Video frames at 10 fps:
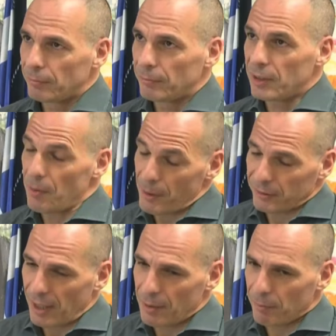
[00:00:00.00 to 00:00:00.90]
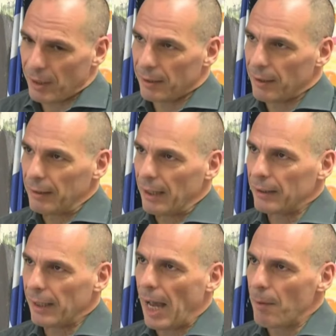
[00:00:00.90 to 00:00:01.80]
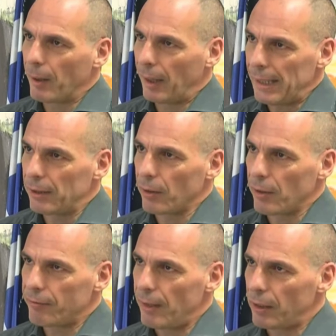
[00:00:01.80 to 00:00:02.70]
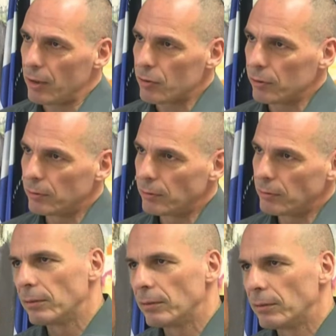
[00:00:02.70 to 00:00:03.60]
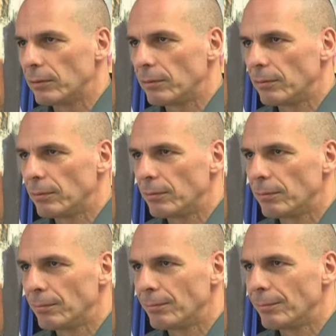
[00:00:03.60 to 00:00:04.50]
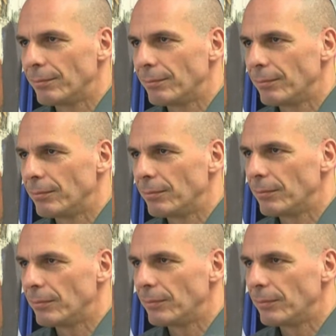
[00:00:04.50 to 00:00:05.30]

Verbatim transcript: It's Let's about time they, they, they come clean on their failures. So Greece will be in Chapter 11?